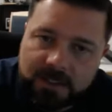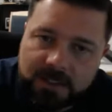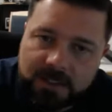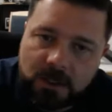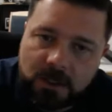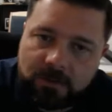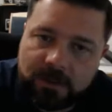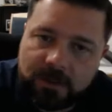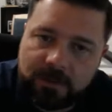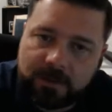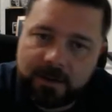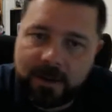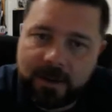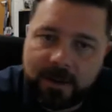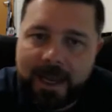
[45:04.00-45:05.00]
is serving.
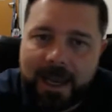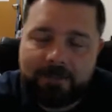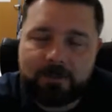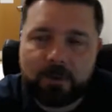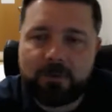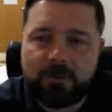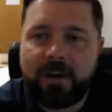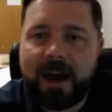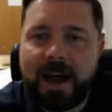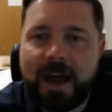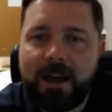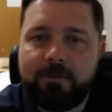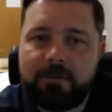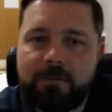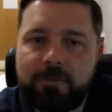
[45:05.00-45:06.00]
After
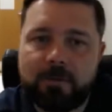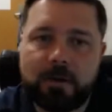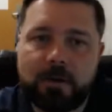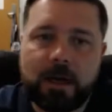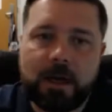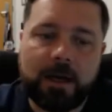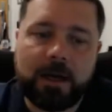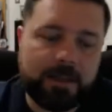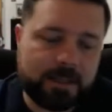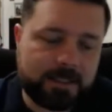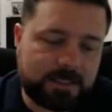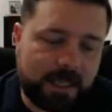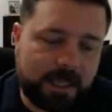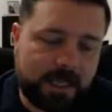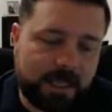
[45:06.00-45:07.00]
five, uh, they
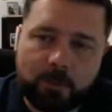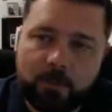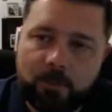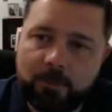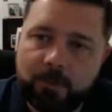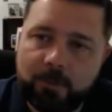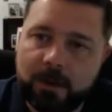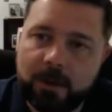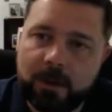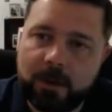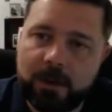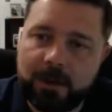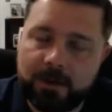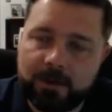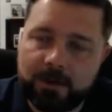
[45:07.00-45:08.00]
stay on the
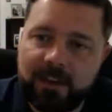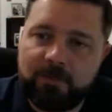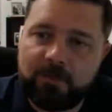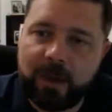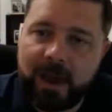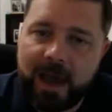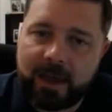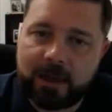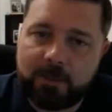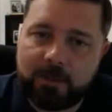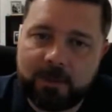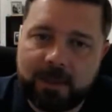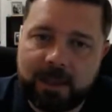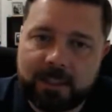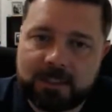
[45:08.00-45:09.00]
the in left back,
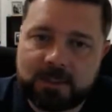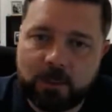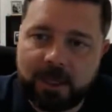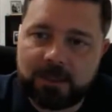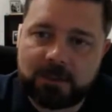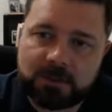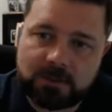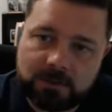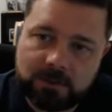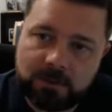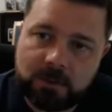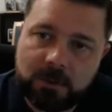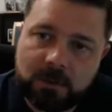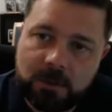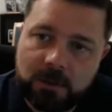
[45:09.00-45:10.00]
but they switch.
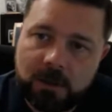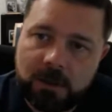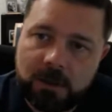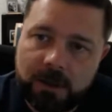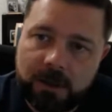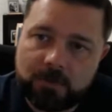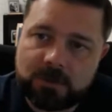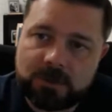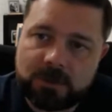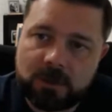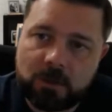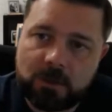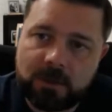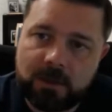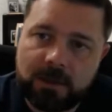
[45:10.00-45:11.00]
Um,
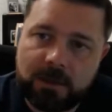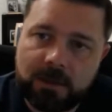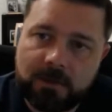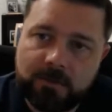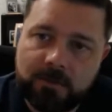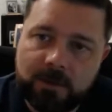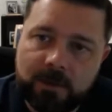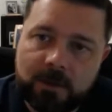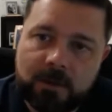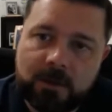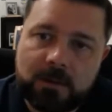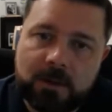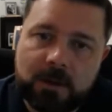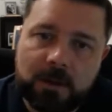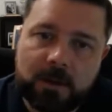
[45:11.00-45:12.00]
so the
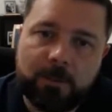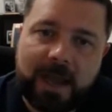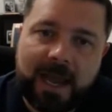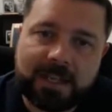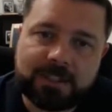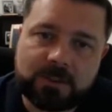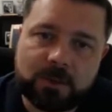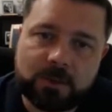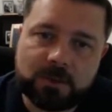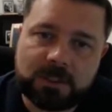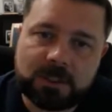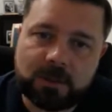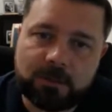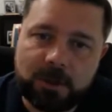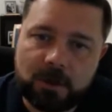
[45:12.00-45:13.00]
the passer that was
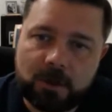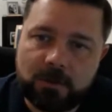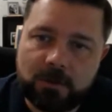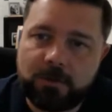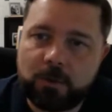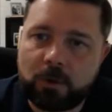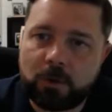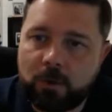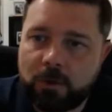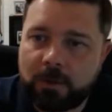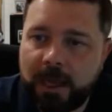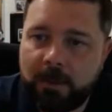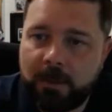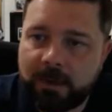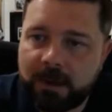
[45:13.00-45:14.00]
in the middle of the floor will
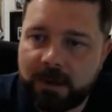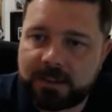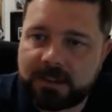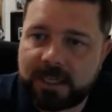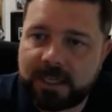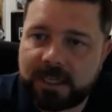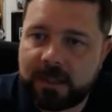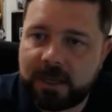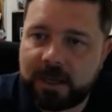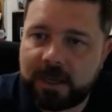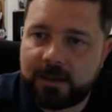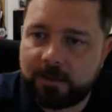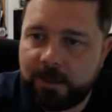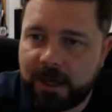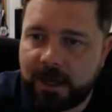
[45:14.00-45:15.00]
now be on the
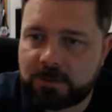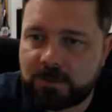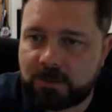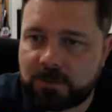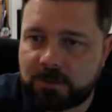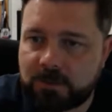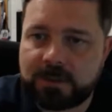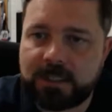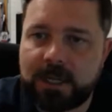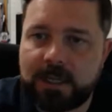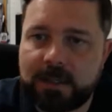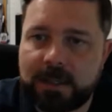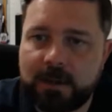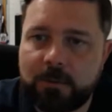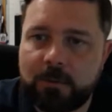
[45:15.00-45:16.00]
sideline. The passer that was on the
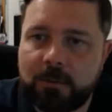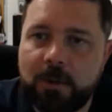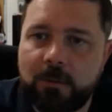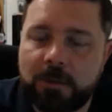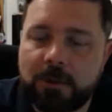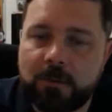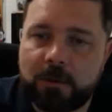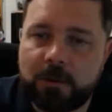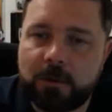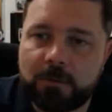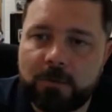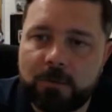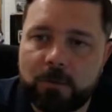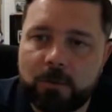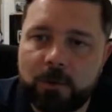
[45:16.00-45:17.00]
sideline will now be in the middle of
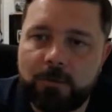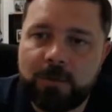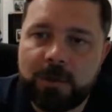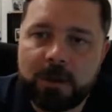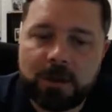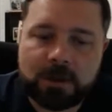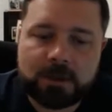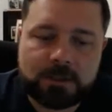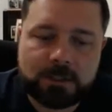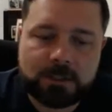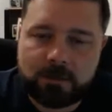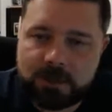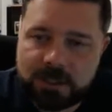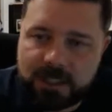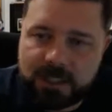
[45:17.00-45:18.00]
the floor.
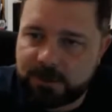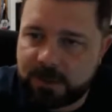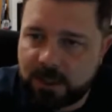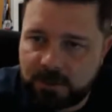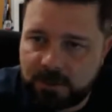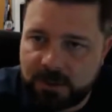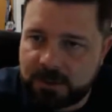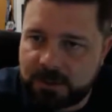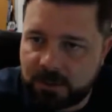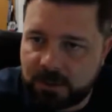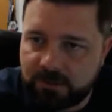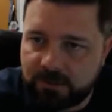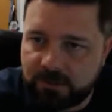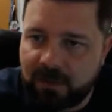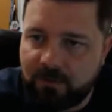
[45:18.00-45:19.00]
Servers keep serving. They serve
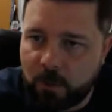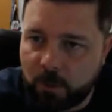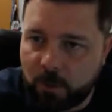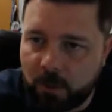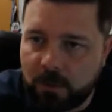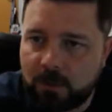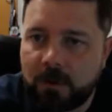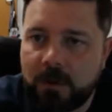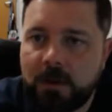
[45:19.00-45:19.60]
five more.